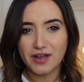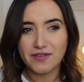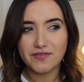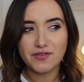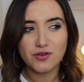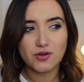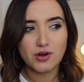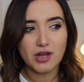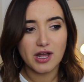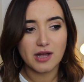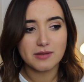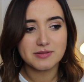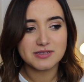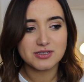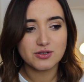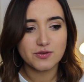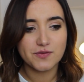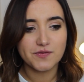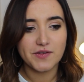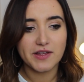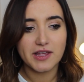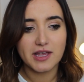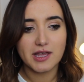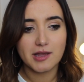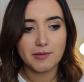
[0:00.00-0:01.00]
I feel like I'm still
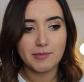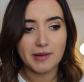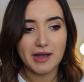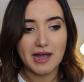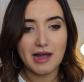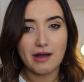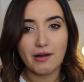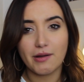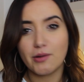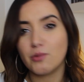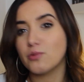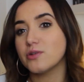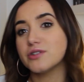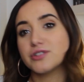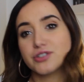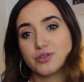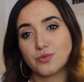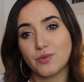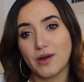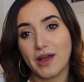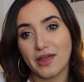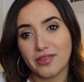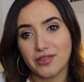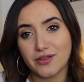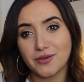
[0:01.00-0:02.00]
thinking about how I want
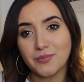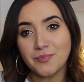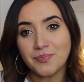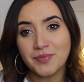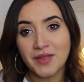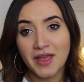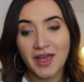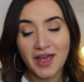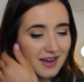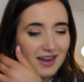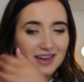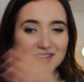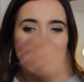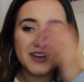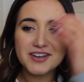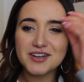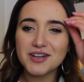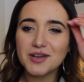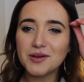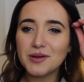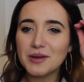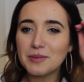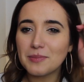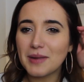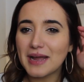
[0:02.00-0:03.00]
to wear them. I don't
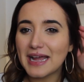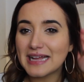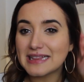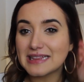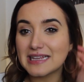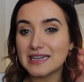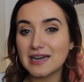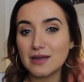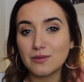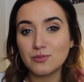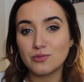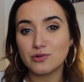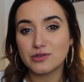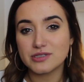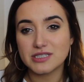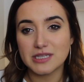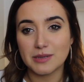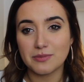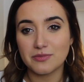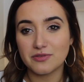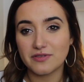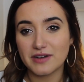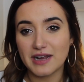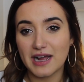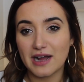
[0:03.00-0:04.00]
know, in my head they're like more
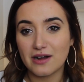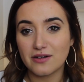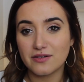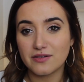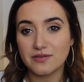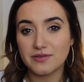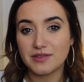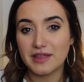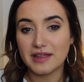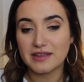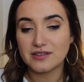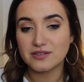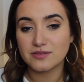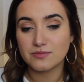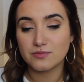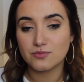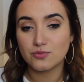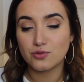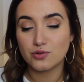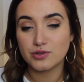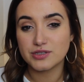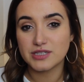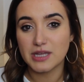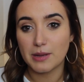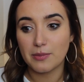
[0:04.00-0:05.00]
summery out, they're
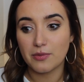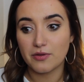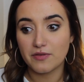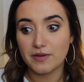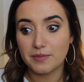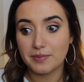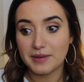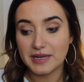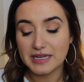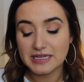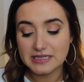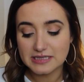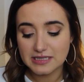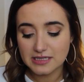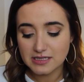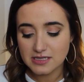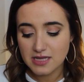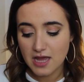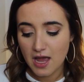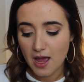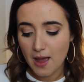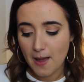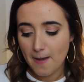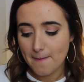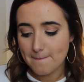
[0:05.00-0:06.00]
more summery pieces,
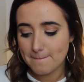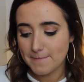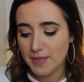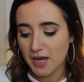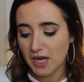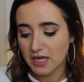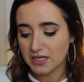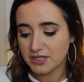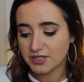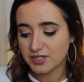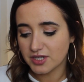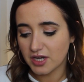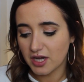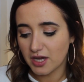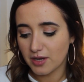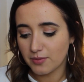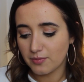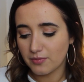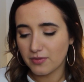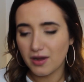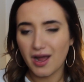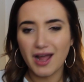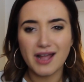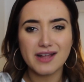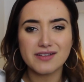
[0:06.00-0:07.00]
but
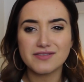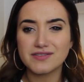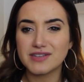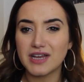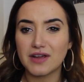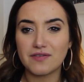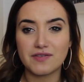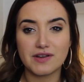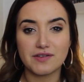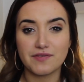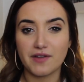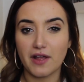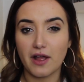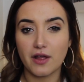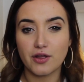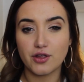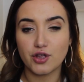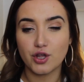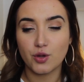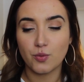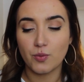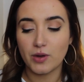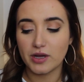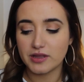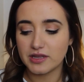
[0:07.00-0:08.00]
I definitely think that
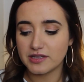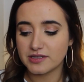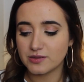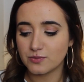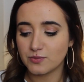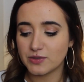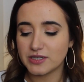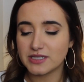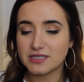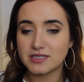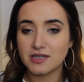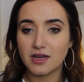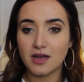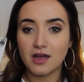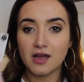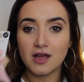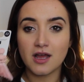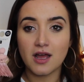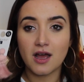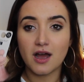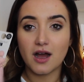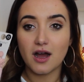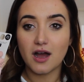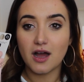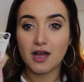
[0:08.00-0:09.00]
you can wear these in winter.
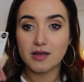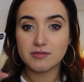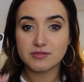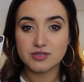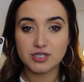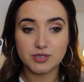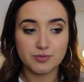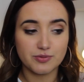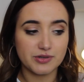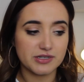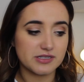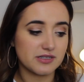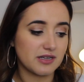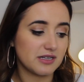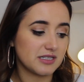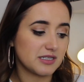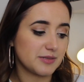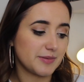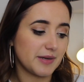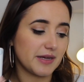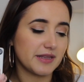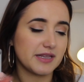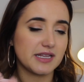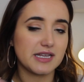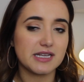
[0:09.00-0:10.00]
I'm super
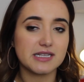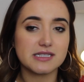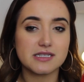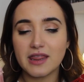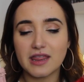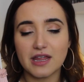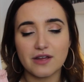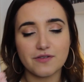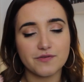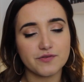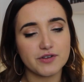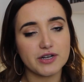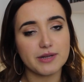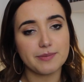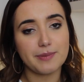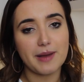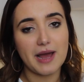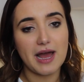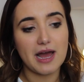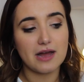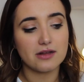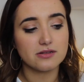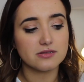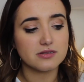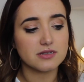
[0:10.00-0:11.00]
excited about these. They're
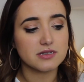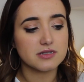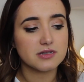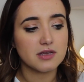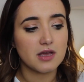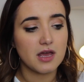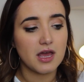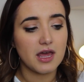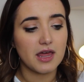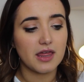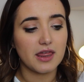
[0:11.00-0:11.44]
£3.